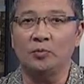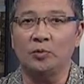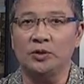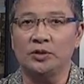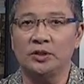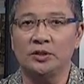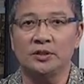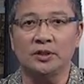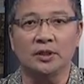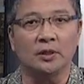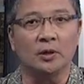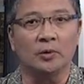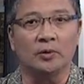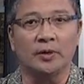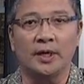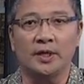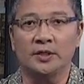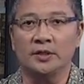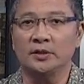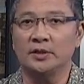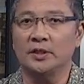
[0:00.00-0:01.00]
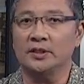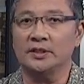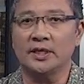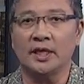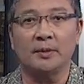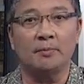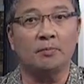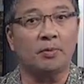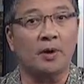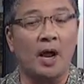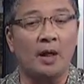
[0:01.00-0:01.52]
which is a location that's
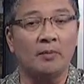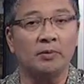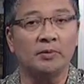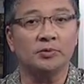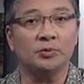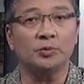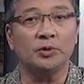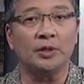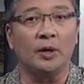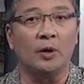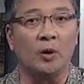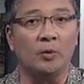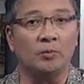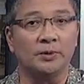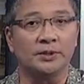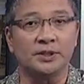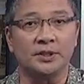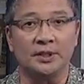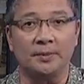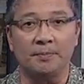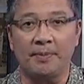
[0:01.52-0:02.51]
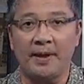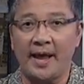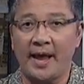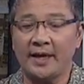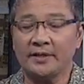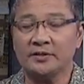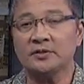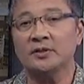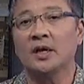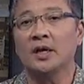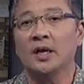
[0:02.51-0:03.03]
had problems with the homeless in the
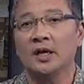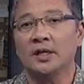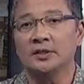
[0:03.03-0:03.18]
past.